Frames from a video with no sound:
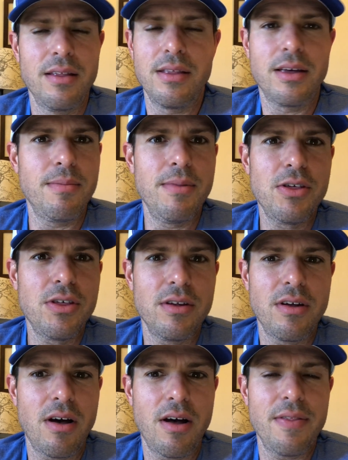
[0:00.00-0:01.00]
The
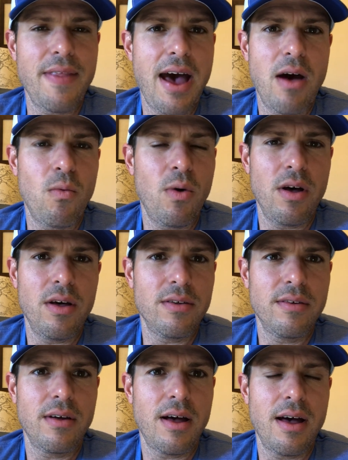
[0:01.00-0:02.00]
commission on that
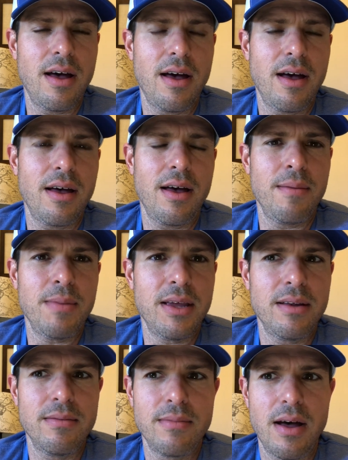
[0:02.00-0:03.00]
was, I
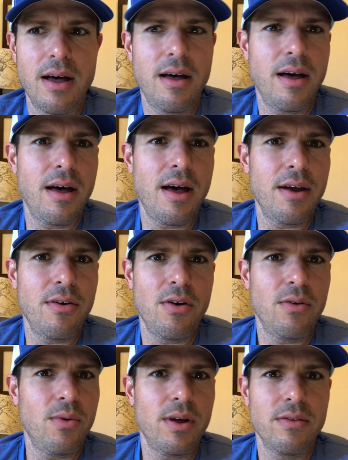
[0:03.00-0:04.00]
don't
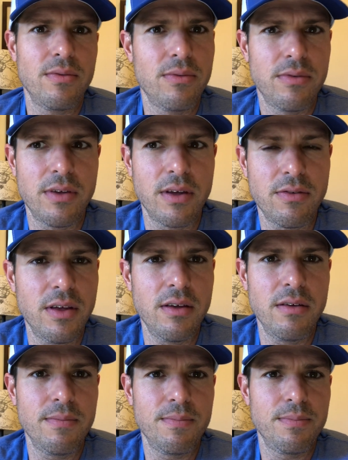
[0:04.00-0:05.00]
know, what, $60,000,